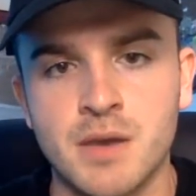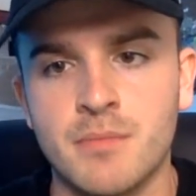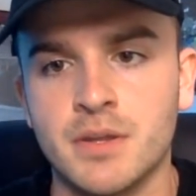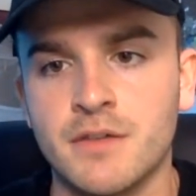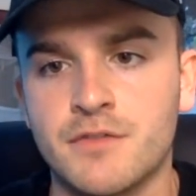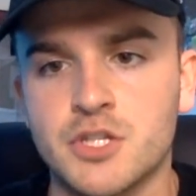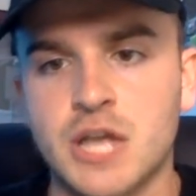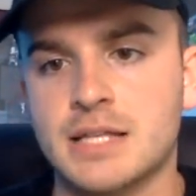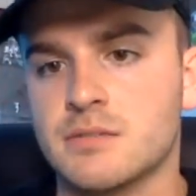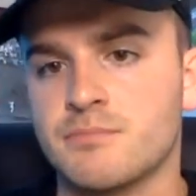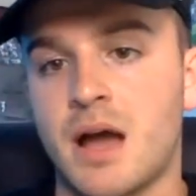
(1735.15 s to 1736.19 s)
man, but if the
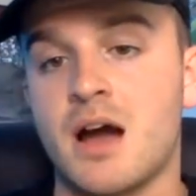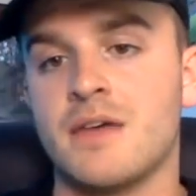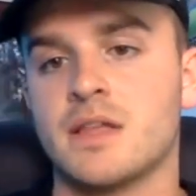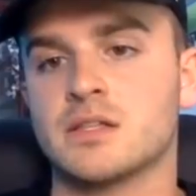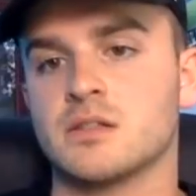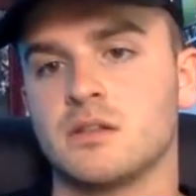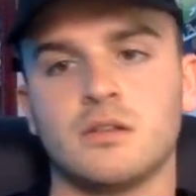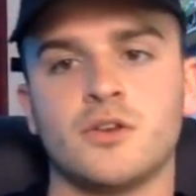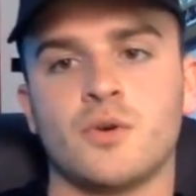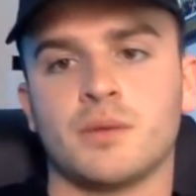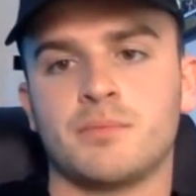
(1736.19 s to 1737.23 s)
chat's behind, that's a little annoying.